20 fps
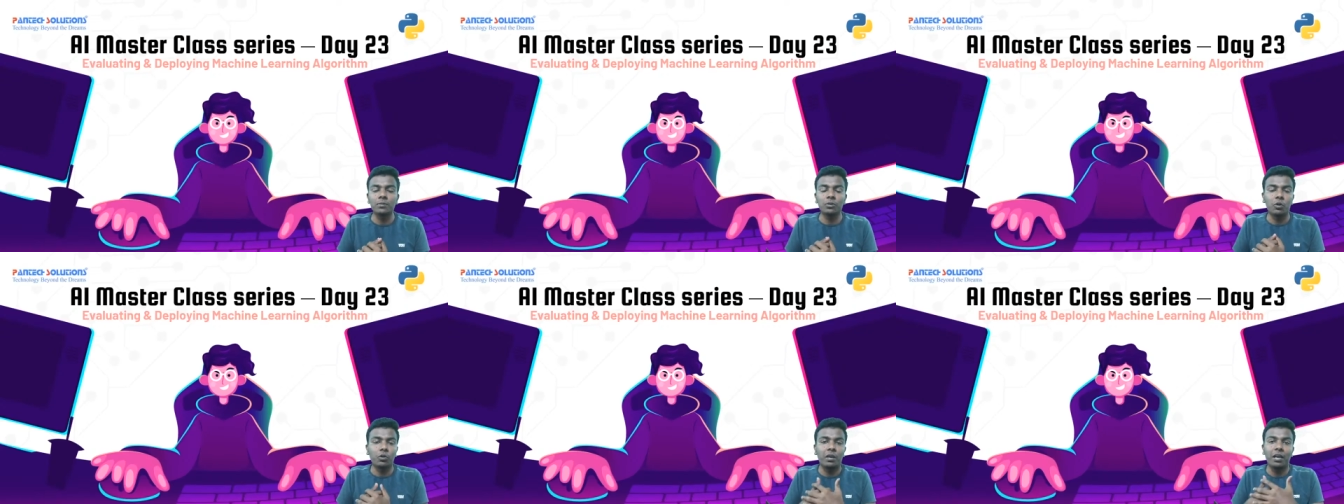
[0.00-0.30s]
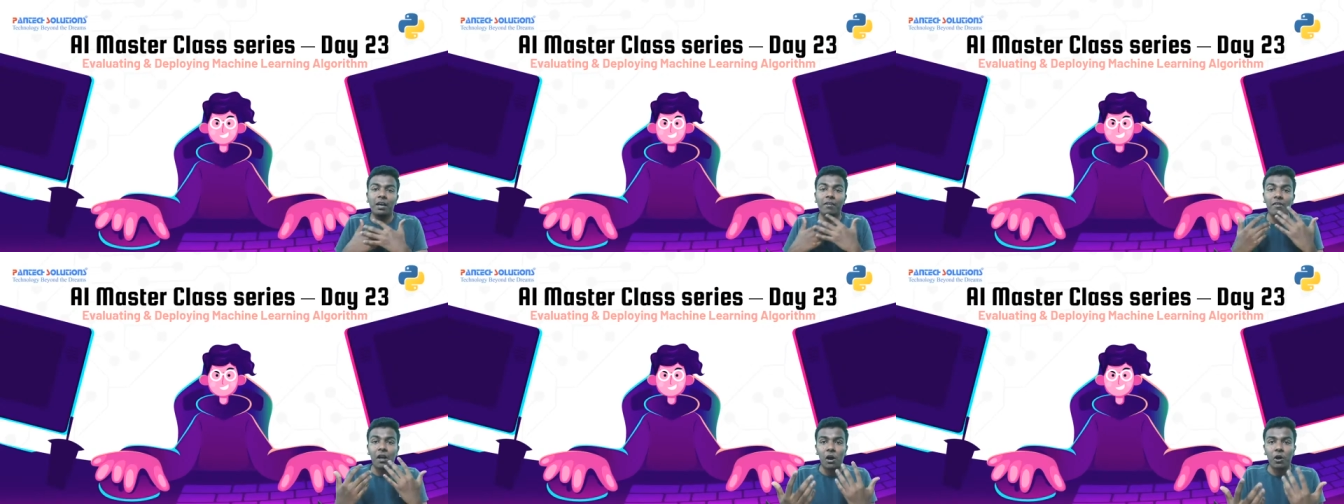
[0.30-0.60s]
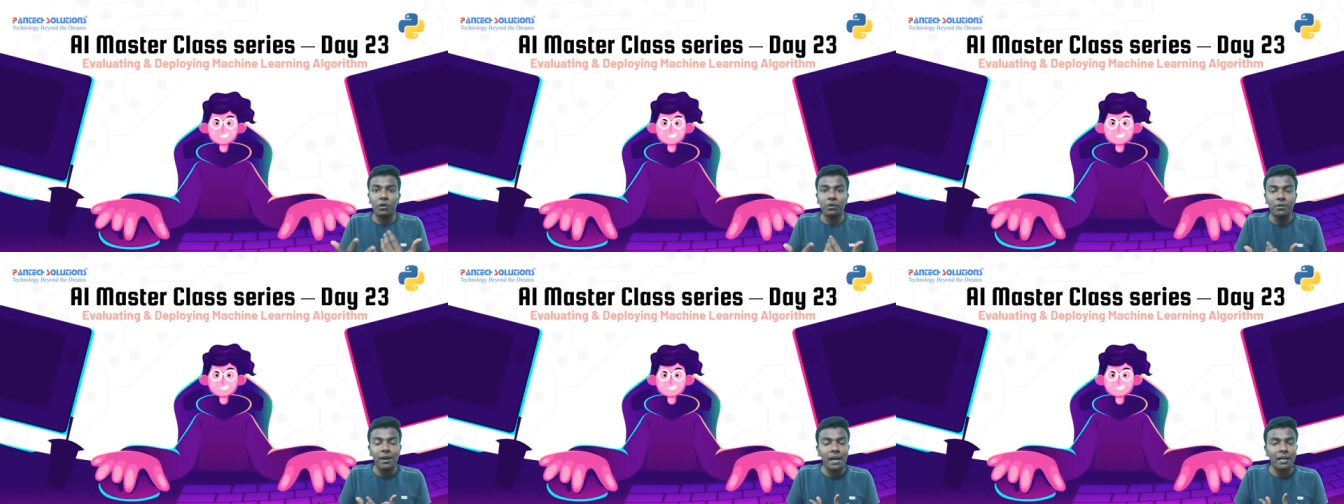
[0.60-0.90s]
So here we are
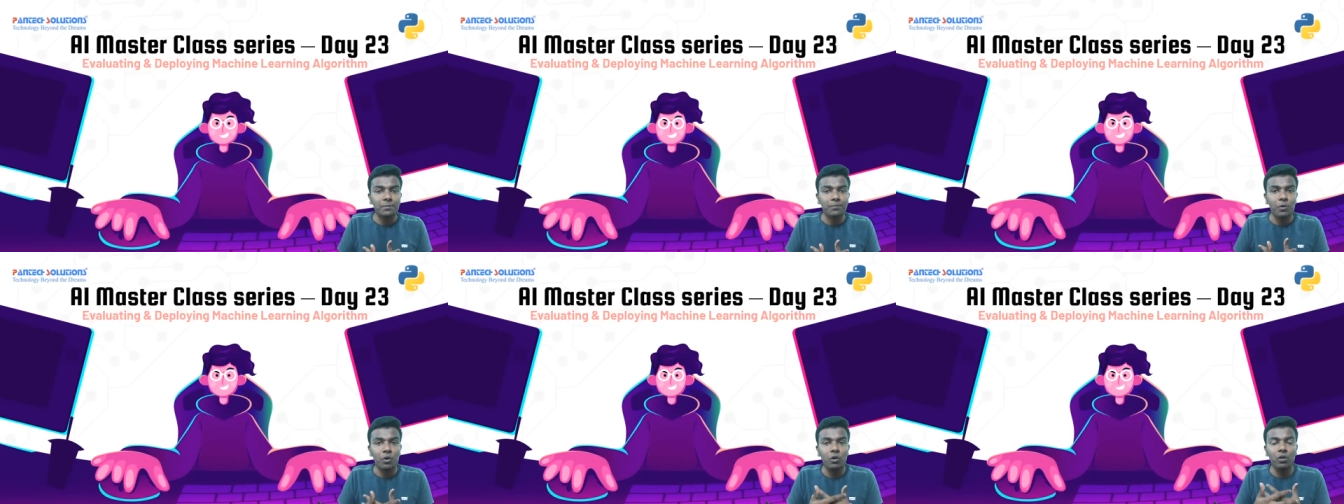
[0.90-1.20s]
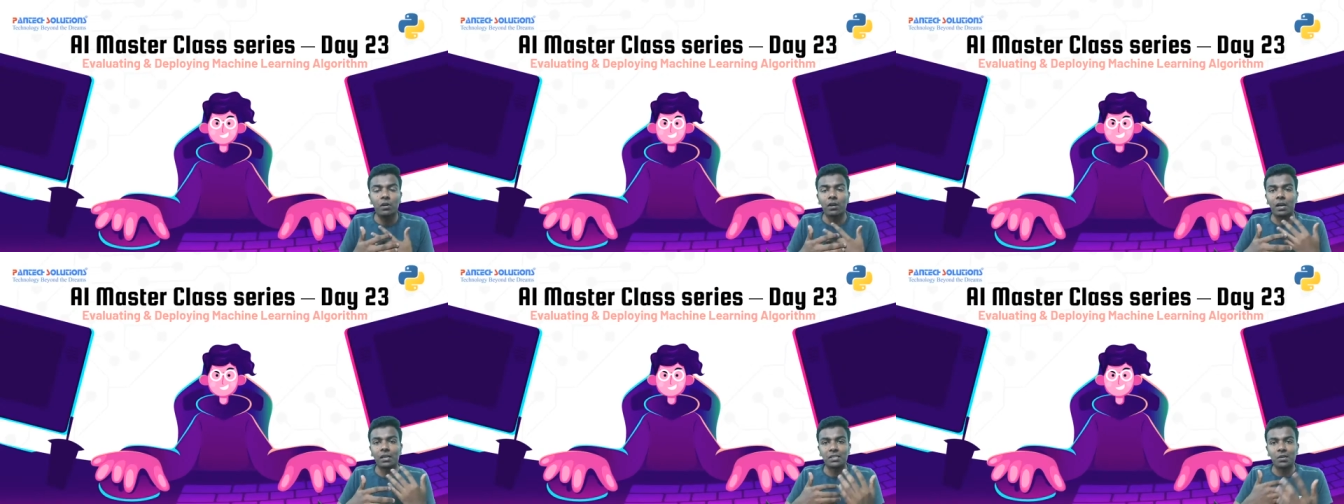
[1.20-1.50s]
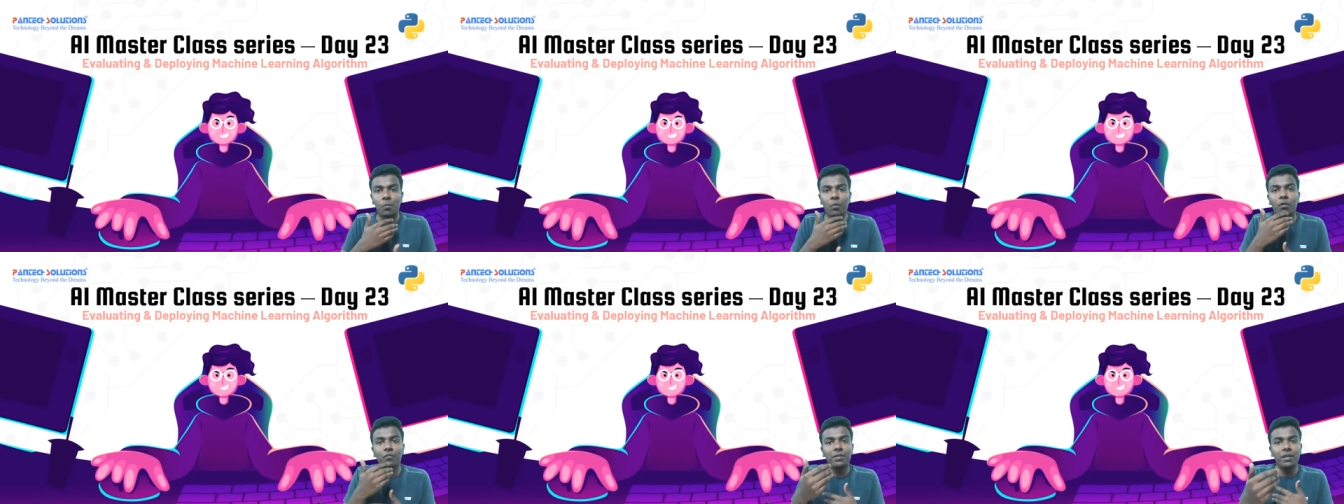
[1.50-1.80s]
going to explore
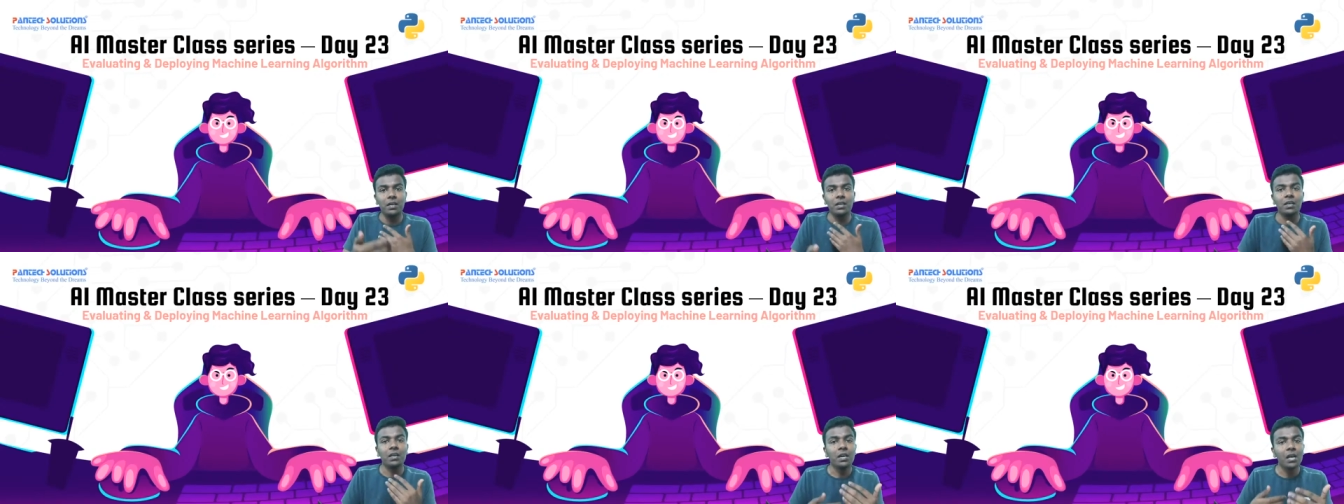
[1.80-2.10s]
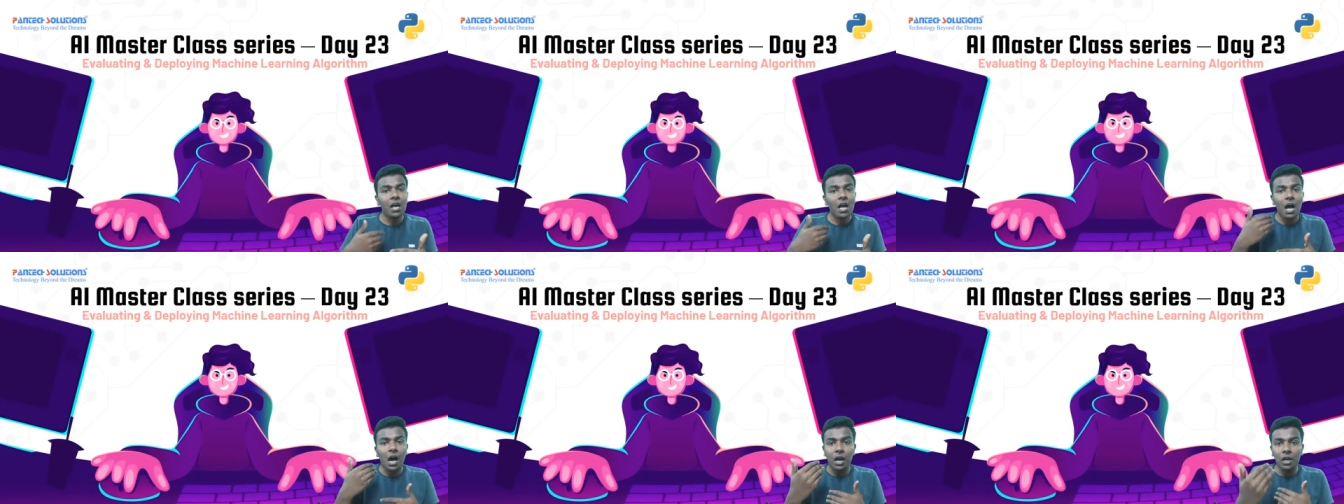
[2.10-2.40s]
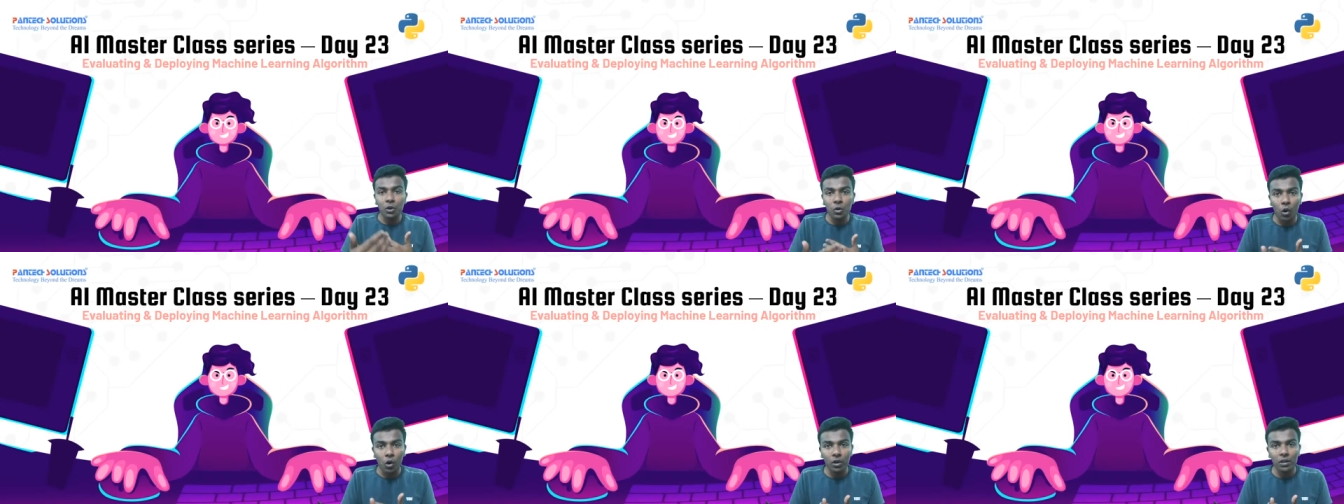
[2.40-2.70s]
some of the
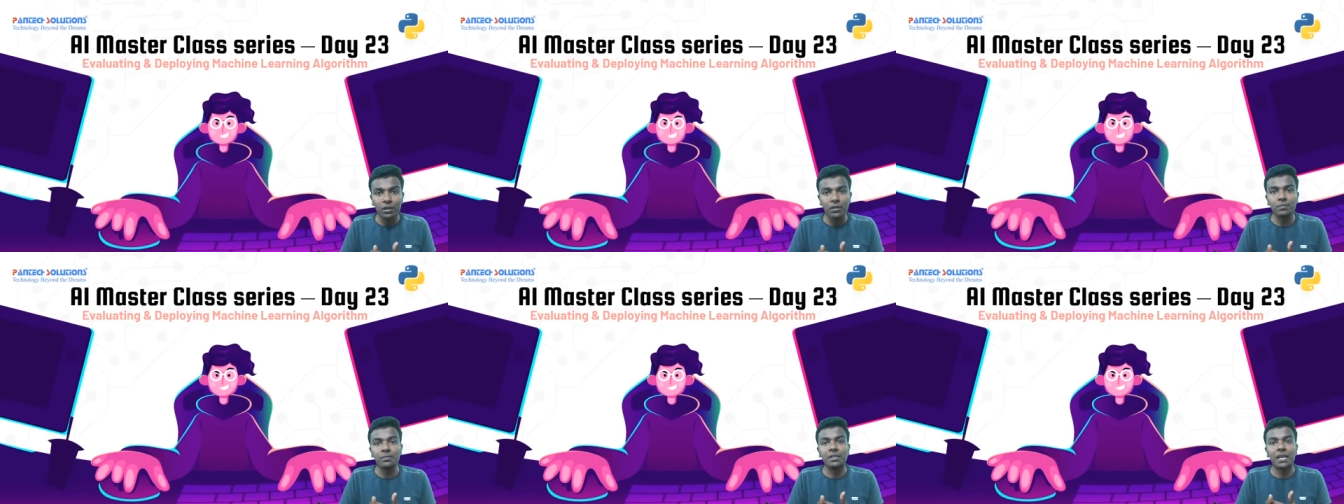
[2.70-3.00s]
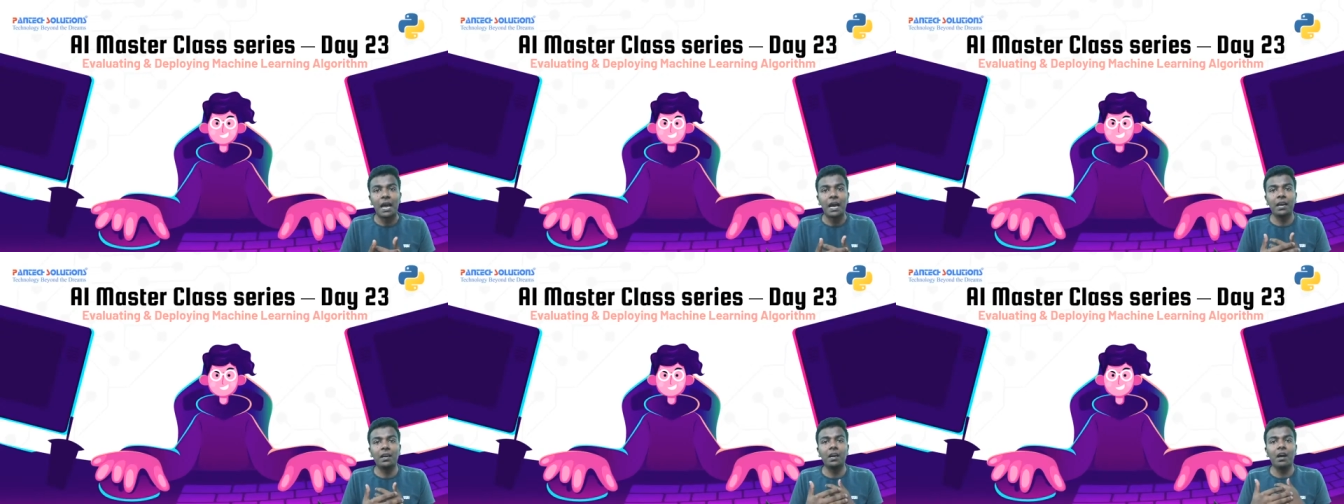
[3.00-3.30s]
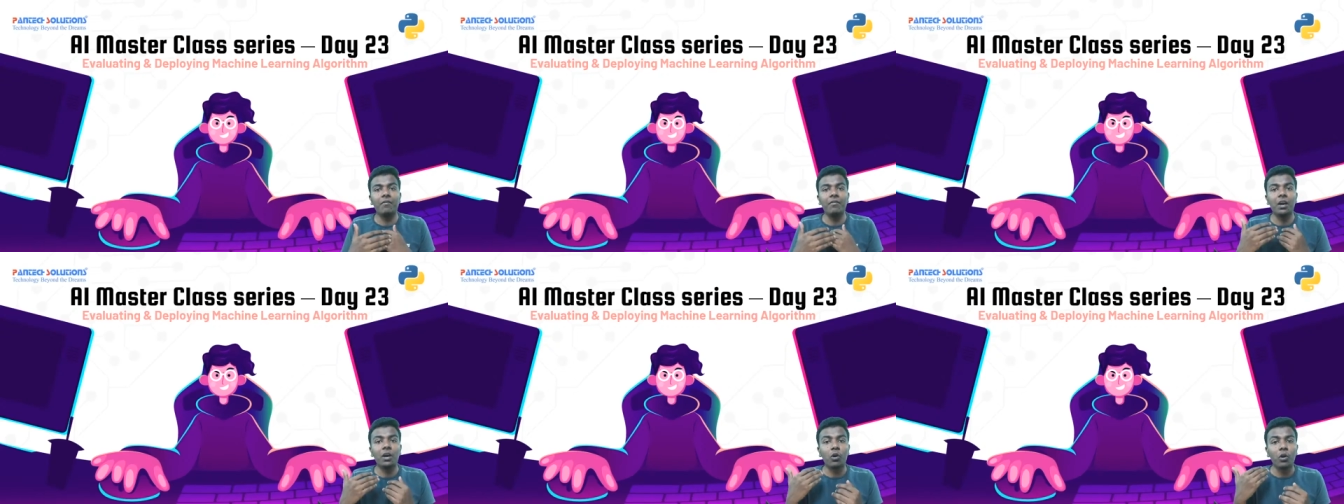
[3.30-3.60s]
algorithms and
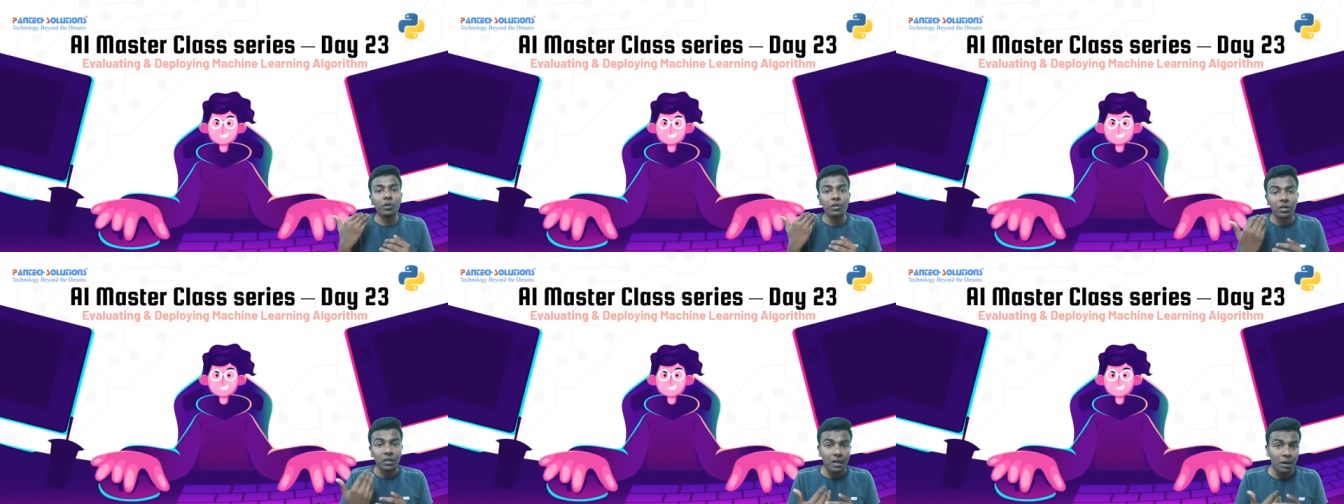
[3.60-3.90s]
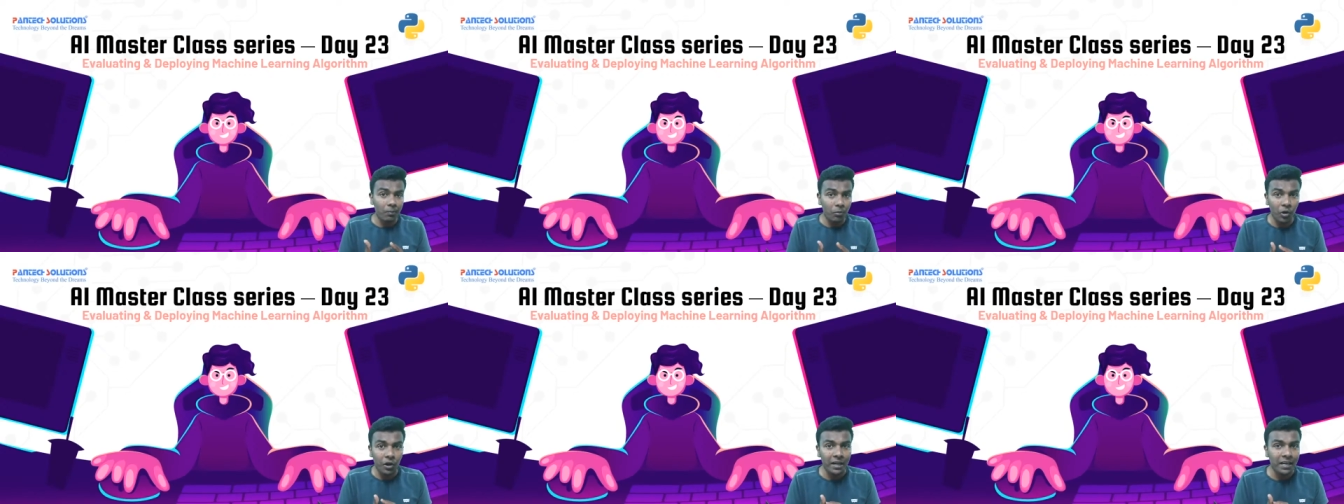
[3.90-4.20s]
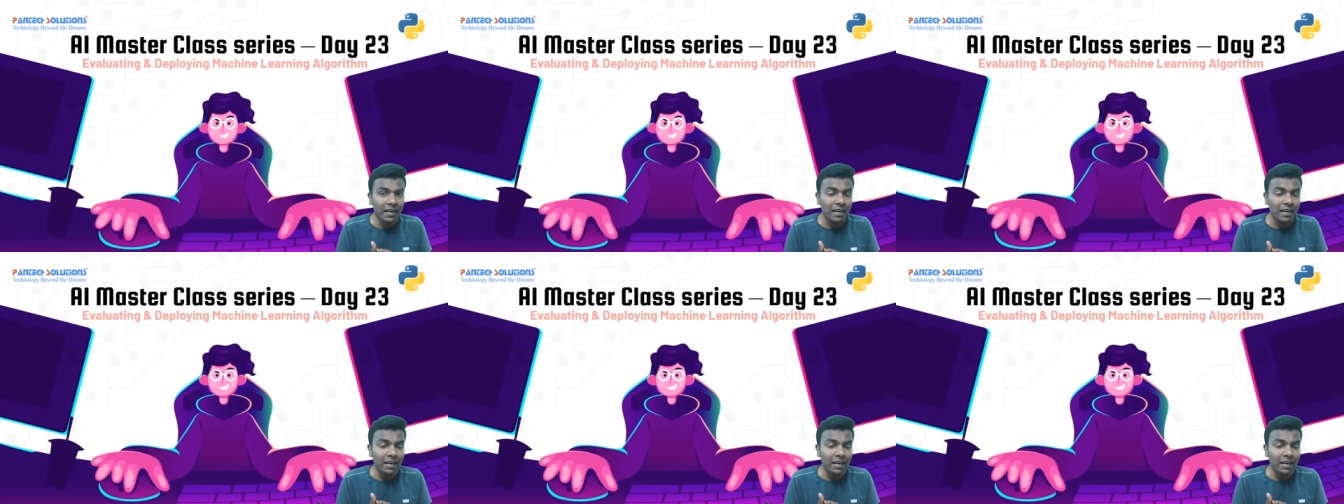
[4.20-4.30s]
we are going to deploy it